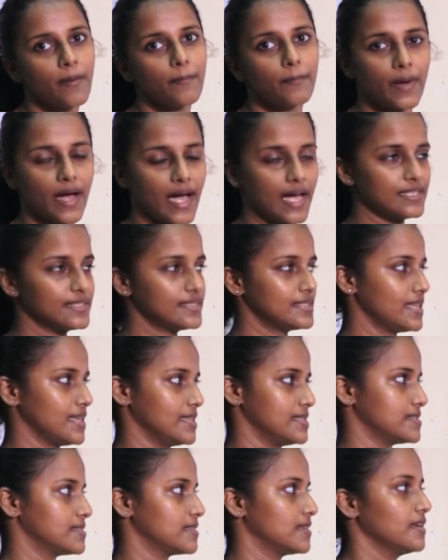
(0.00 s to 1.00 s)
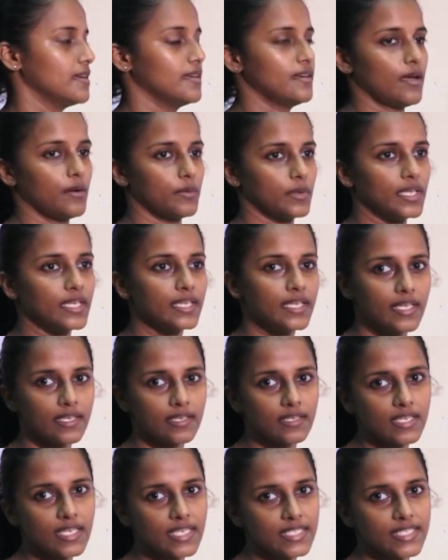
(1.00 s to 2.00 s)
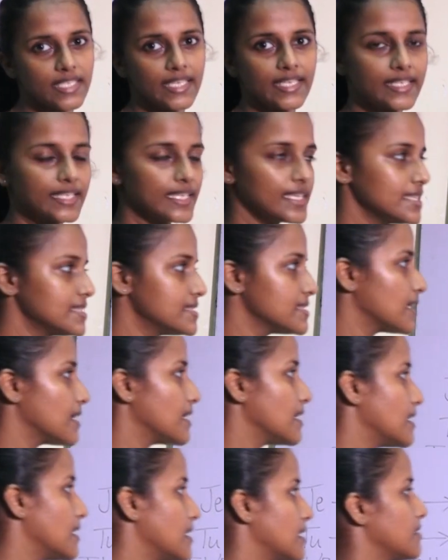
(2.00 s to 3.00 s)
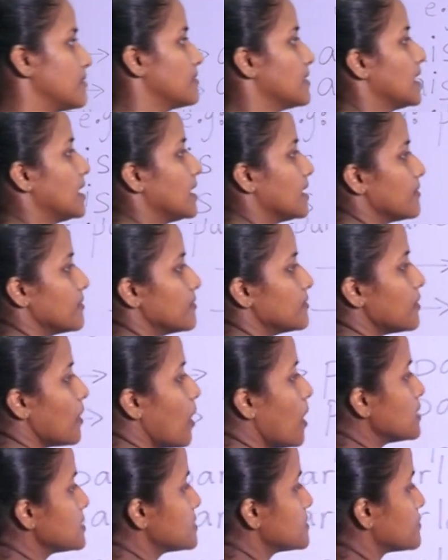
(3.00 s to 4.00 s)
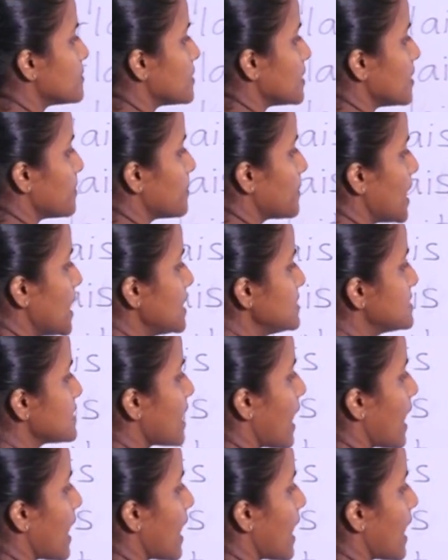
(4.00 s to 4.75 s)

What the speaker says: past tense. Now, in English, it is was verb plus